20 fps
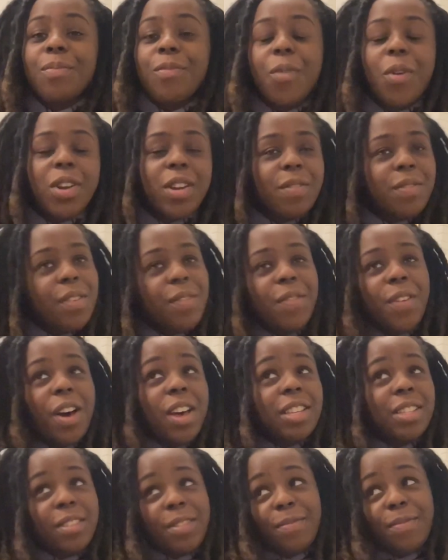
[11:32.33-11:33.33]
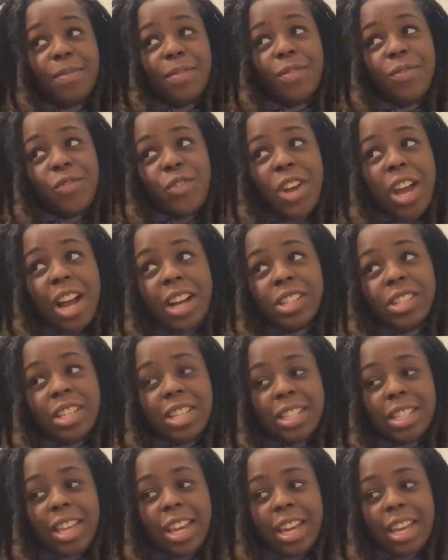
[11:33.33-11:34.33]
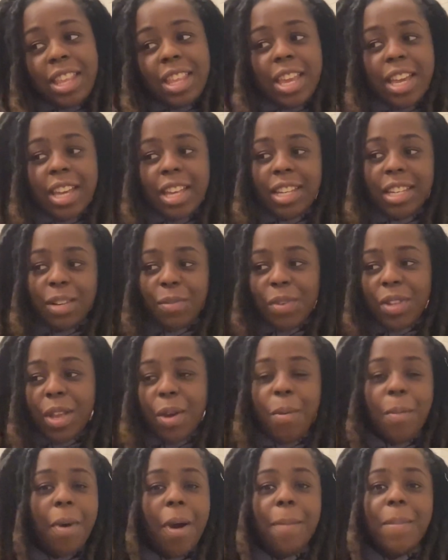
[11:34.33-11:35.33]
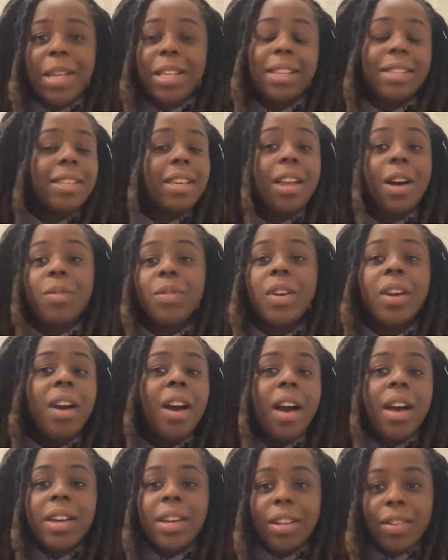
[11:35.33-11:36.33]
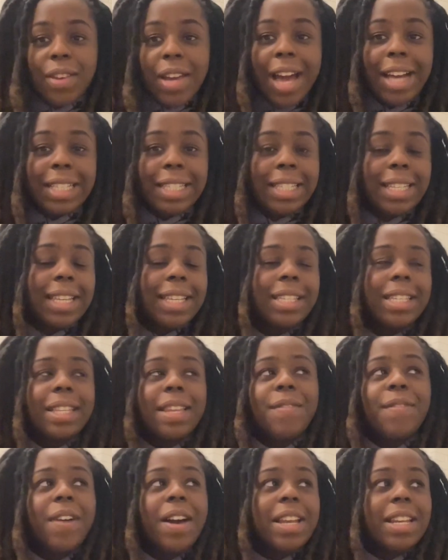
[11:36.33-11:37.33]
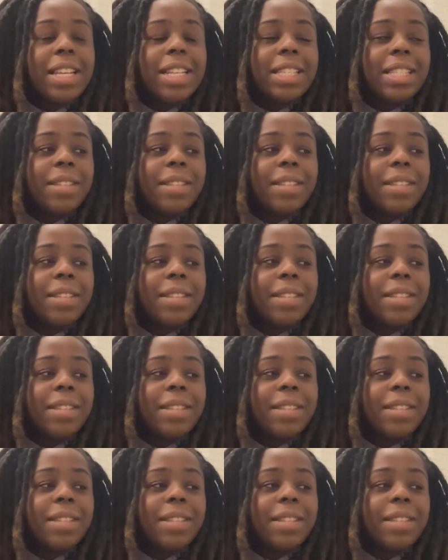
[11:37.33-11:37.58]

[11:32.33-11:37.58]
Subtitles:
one of the first reactions, like I think I did with Little Mermaid, they said I'm gonna react to this, and they finally